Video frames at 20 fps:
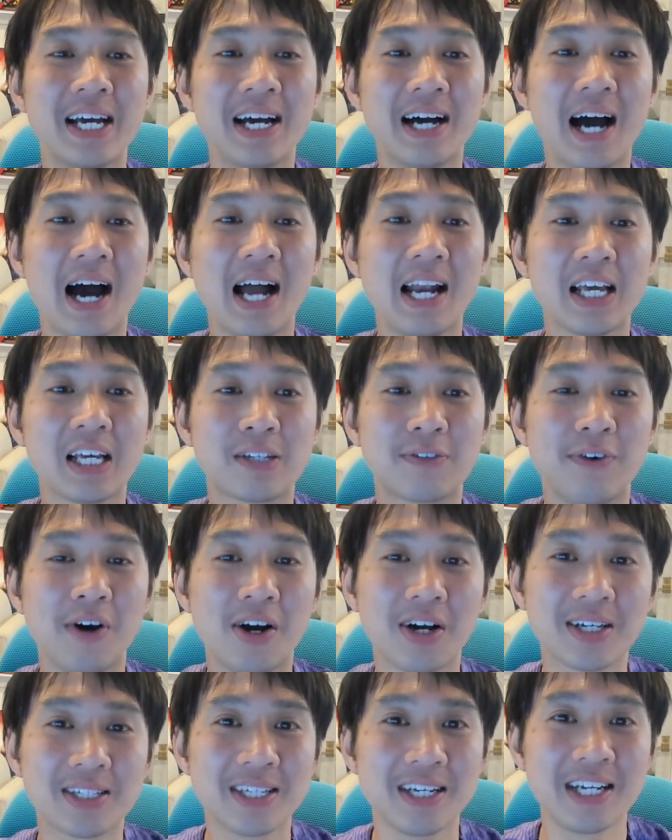Alex
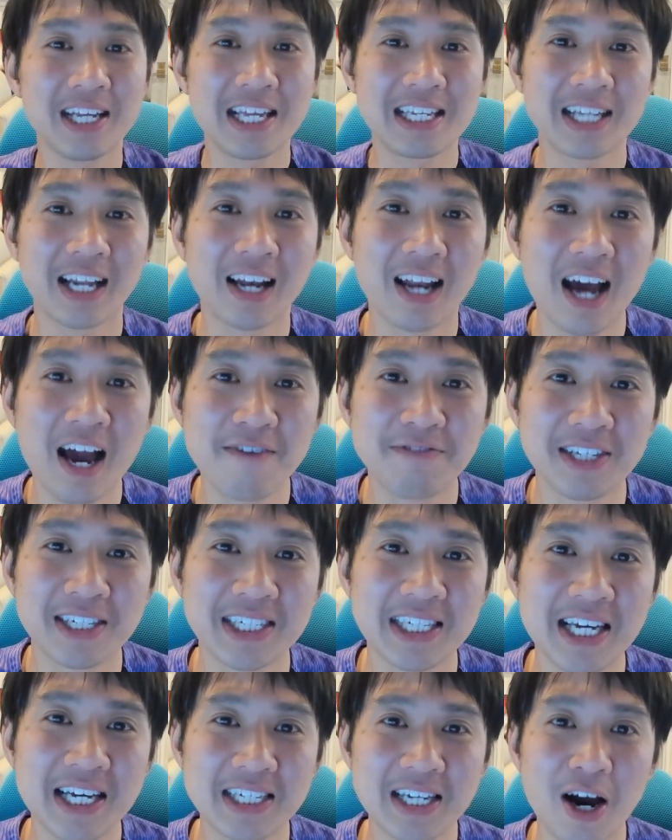Ferguson is alive to
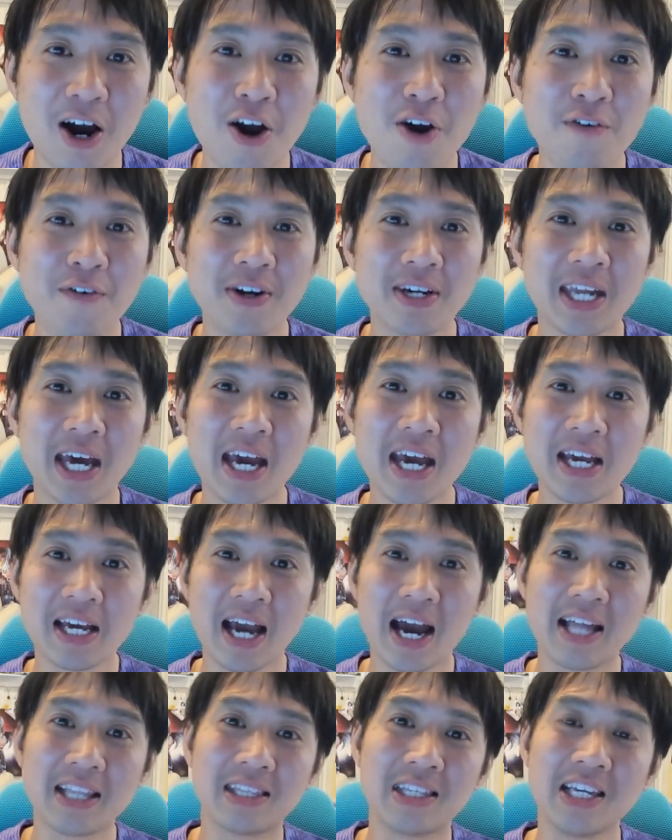see us overtake
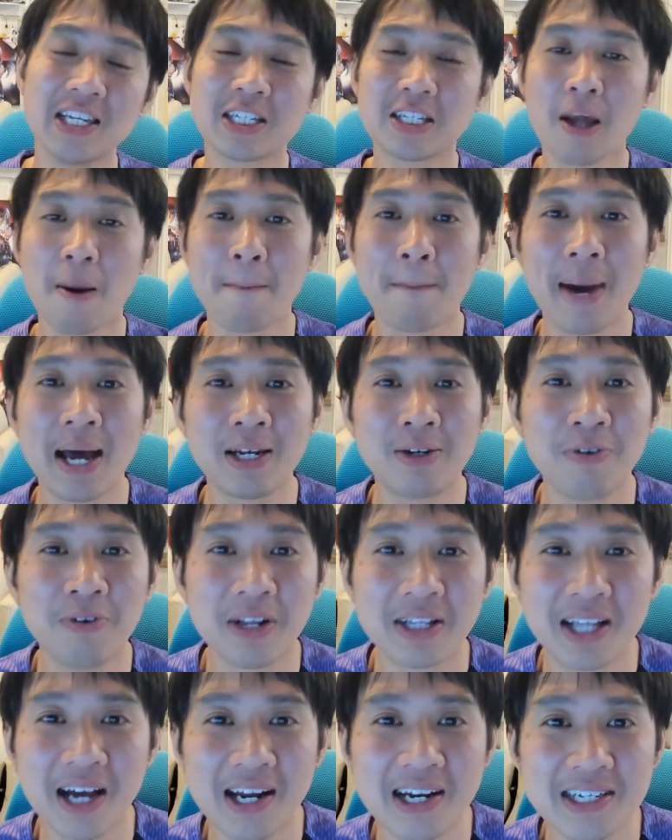and dismantle the
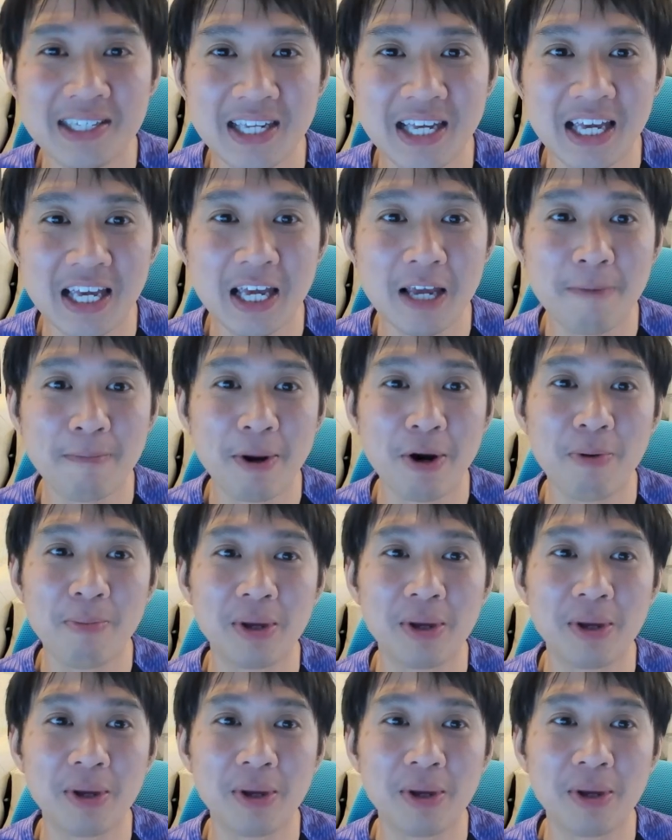dynasty he built,